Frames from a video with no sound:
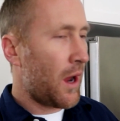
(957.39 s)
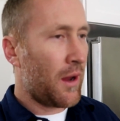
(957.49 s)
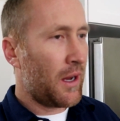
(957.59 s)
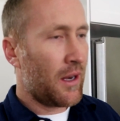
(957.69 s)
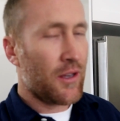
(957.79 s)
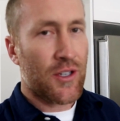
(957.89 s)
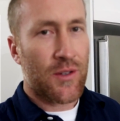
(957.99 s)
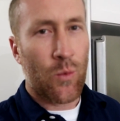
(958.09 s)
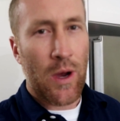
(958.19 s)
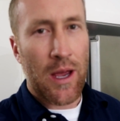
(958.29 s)
and it's
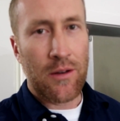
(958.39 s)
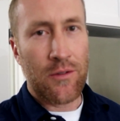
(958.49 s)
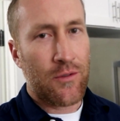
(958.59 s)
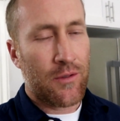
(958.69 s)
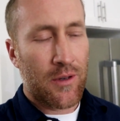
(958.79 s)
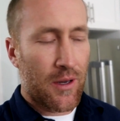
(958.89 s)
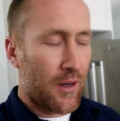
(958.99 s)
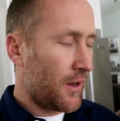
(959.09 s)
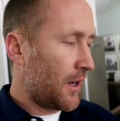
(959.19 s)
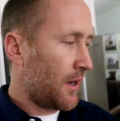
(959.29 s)
just wet,
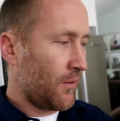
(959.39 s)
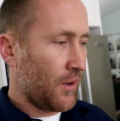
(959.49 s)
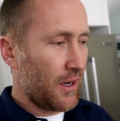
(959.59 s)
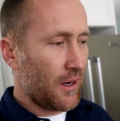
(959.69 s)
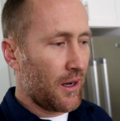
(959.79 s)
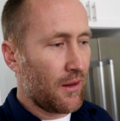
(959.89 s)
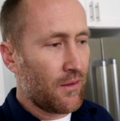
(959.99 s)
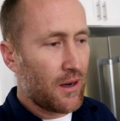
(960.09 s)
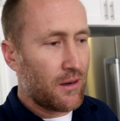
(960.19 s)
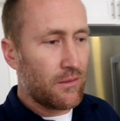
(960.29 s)
anyway,
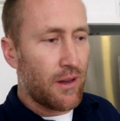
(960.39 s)
and their,